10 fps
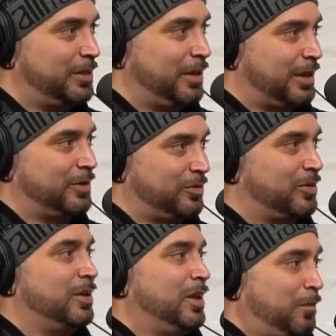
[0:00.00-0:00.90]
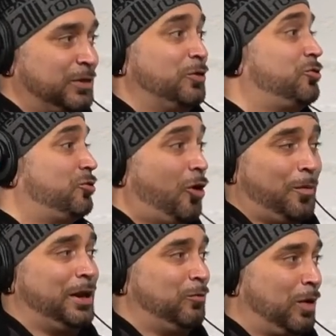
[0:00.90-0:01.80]
Like, but there's so
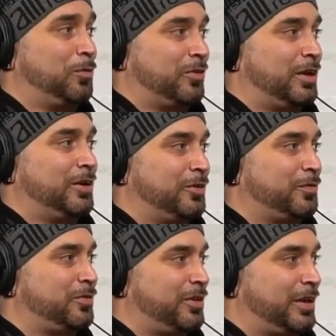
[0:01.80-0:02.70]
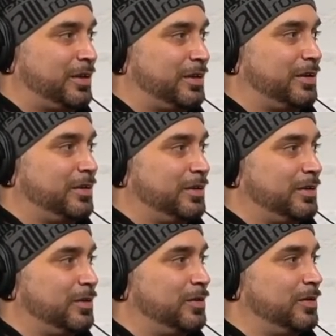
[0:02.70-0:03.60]
many representatives. Yeah. Like,
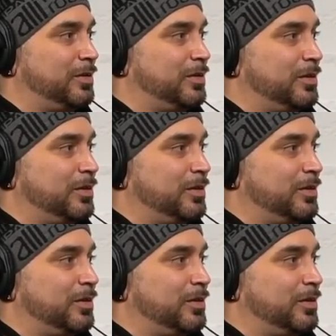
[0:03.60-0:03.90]
no, hell yeah,